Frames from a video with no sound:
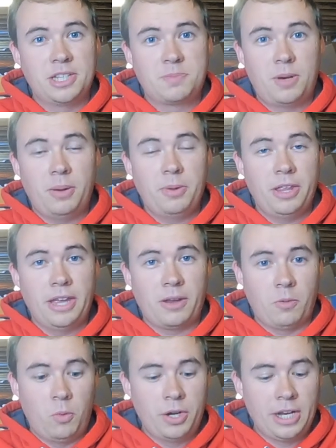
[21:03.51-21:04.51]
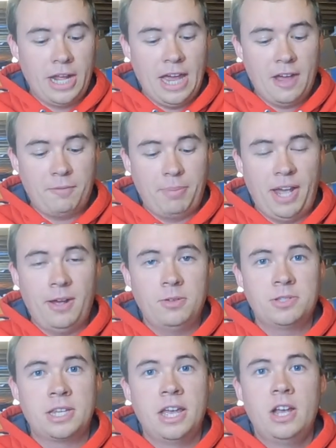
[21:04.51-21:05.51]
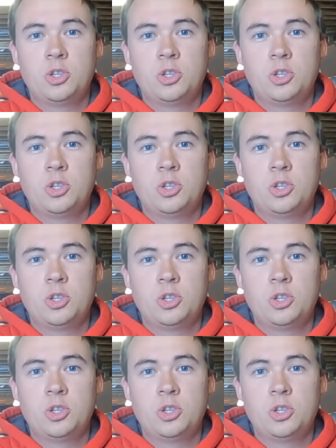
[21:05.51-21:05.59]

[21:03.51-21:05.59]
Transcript: It's probably like 1.5 pounds.